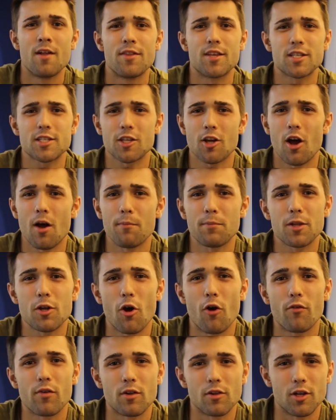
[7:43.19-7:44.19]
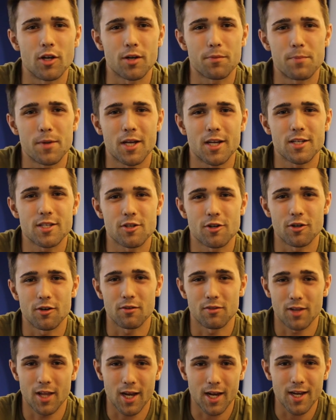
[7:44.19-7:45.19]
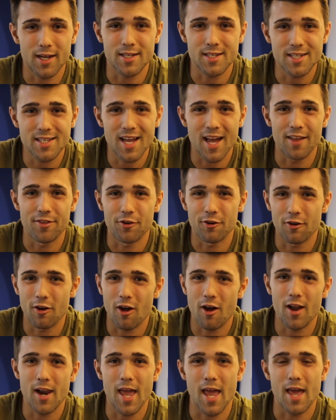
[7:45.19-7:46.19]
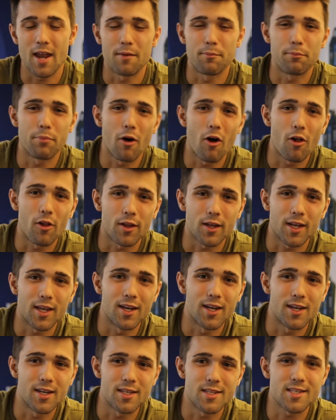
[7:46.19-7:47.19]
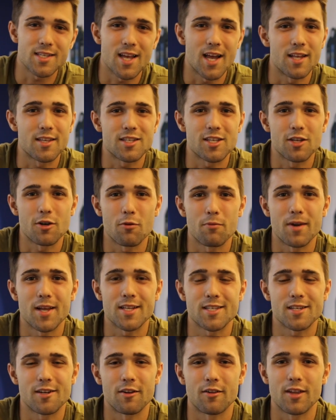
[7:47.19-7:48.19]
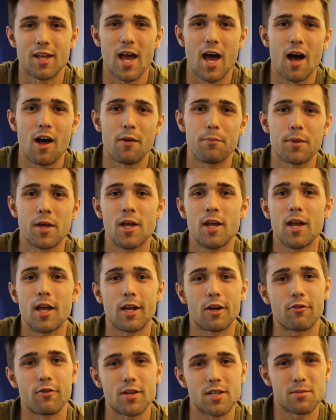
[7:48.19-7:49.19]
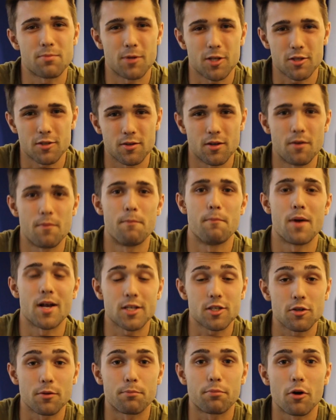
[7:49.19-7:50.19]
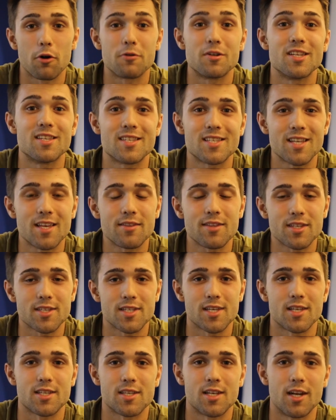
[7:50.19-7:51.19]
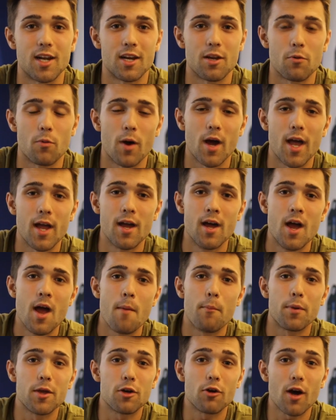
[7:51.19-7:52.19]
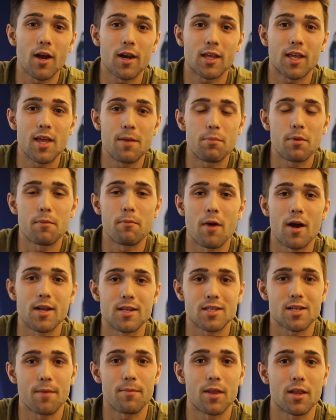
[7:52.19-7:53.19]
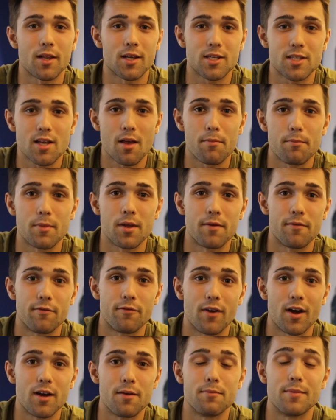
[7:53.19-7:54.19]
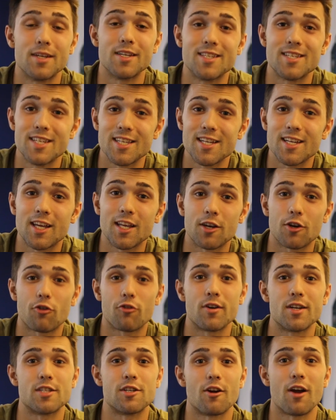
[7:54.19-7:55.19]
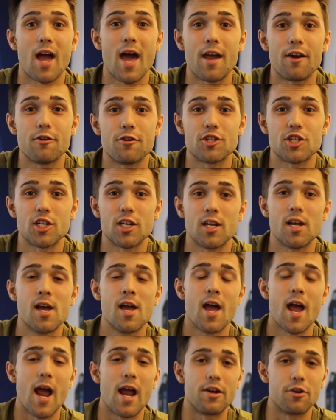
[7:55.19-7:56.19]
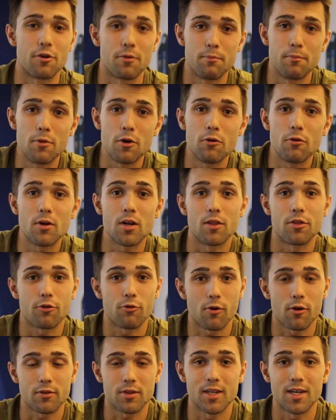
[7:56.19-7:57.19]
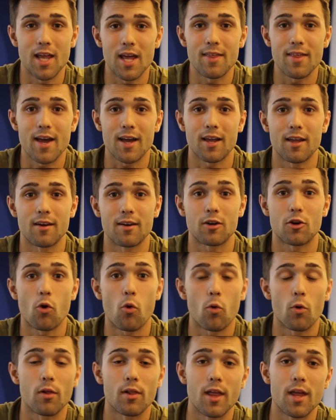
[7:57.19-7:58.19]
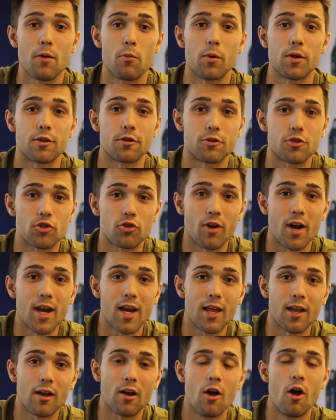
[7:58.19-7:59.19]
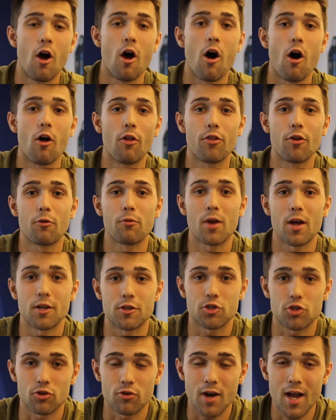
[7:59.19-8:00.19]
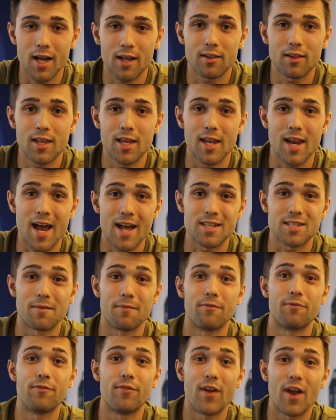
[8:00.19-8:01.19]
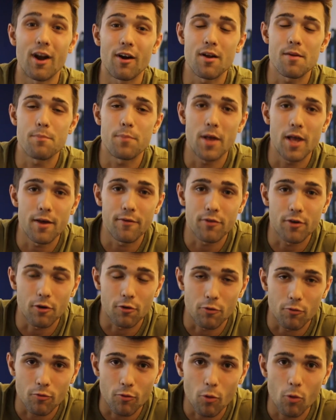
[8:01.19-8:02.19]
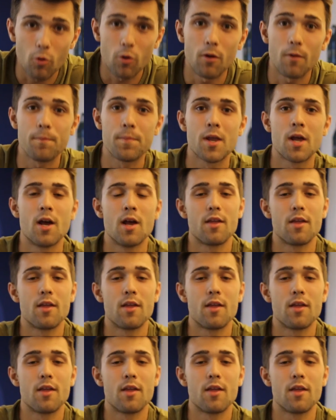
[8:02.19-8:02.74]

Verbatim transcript: This is commonly overlooked because they're, like I said, they're not anabolic in any sense. They don't necessarily help increase muscle protein synthesis in any way. But you gotta keep in mind something like supplementing vitamin D can increase your energy and your mood, and throughout the day that can correlate with your training. Although not directly, it has a very pivotal role.